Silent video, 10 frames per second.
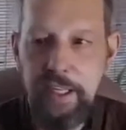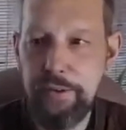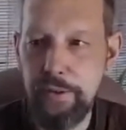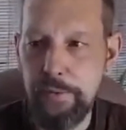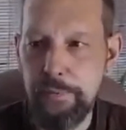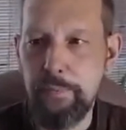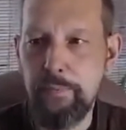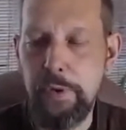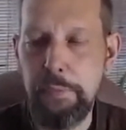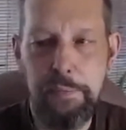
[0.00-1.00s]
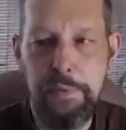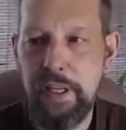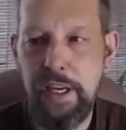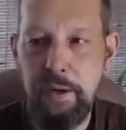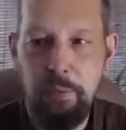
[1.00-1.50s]
to. Maybe
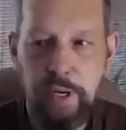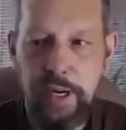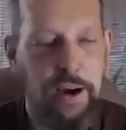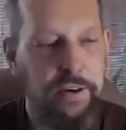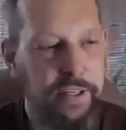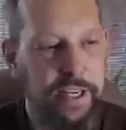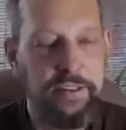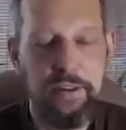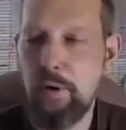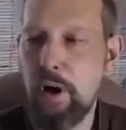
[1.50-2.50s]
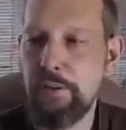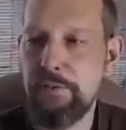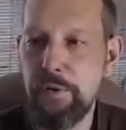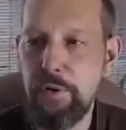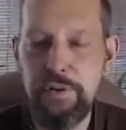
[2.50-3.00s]
they went out and ate the wrong
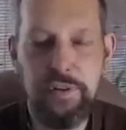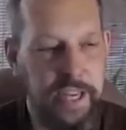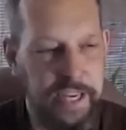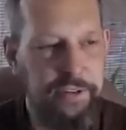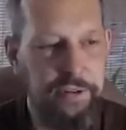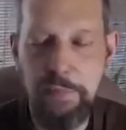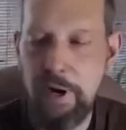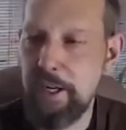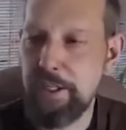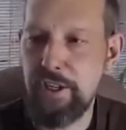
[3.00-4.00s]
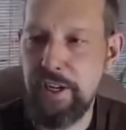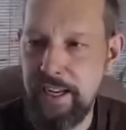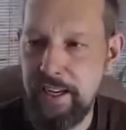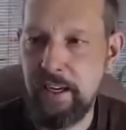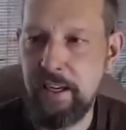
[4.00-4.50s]
foods, or ate too much, or
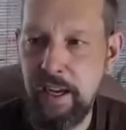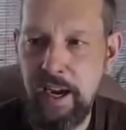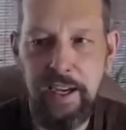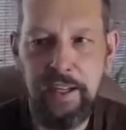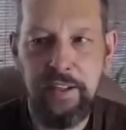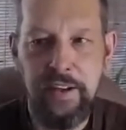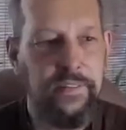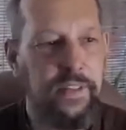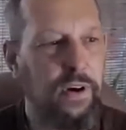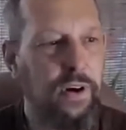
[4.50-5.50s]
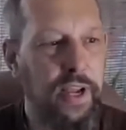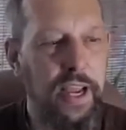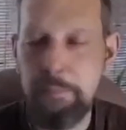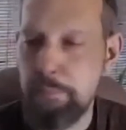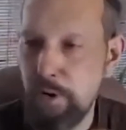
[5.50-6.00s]
ate at night, or
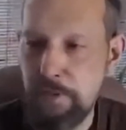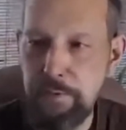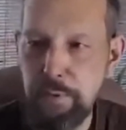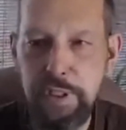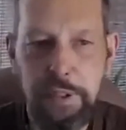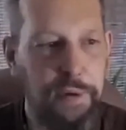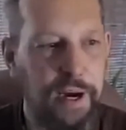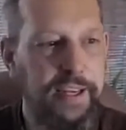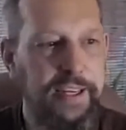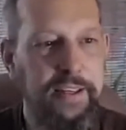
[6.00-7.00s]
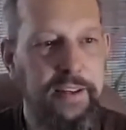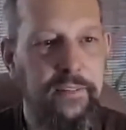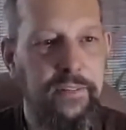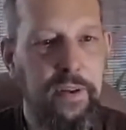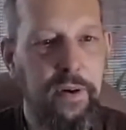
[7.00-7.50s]
had poor food combining,
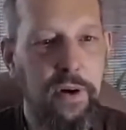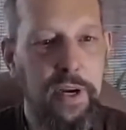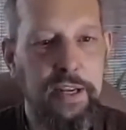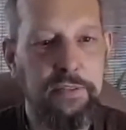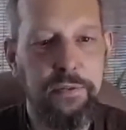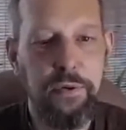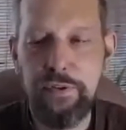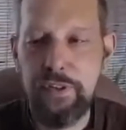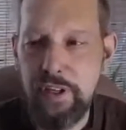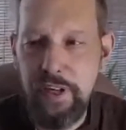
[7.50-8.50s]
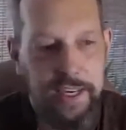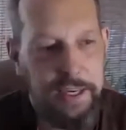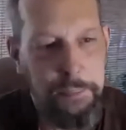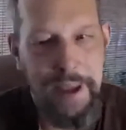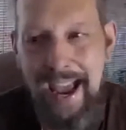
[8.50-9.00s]
or ate foods that are not
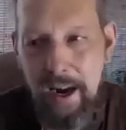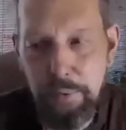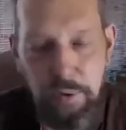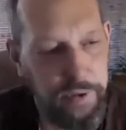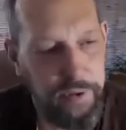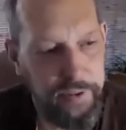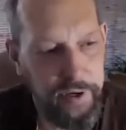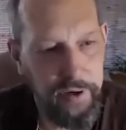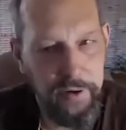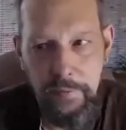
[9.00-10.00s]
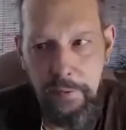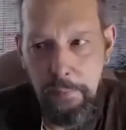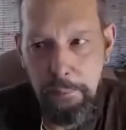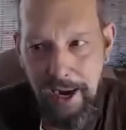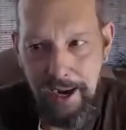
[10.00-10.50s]
compatible with their
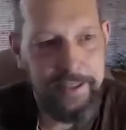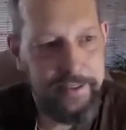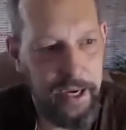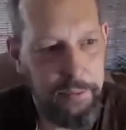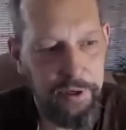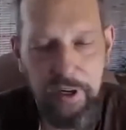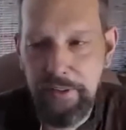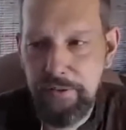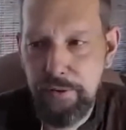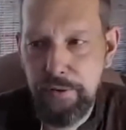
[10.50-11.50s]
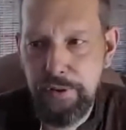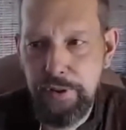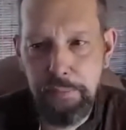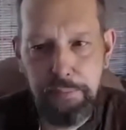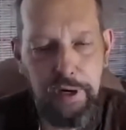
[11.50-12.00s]
body type or
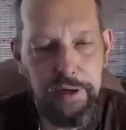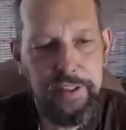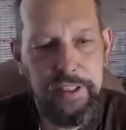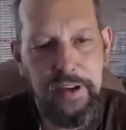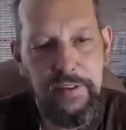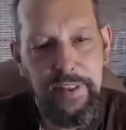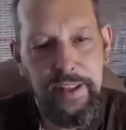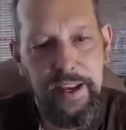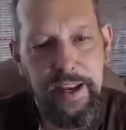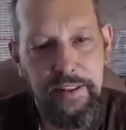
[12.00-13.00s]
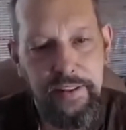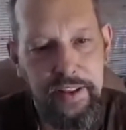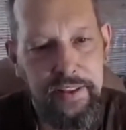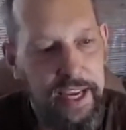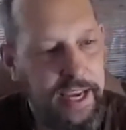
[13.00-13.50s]
constitution or prakriti, and
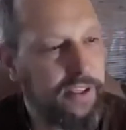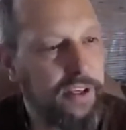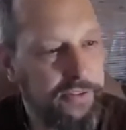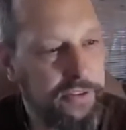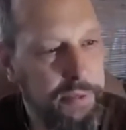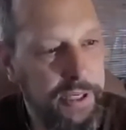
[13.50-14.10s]
then they had the constipation.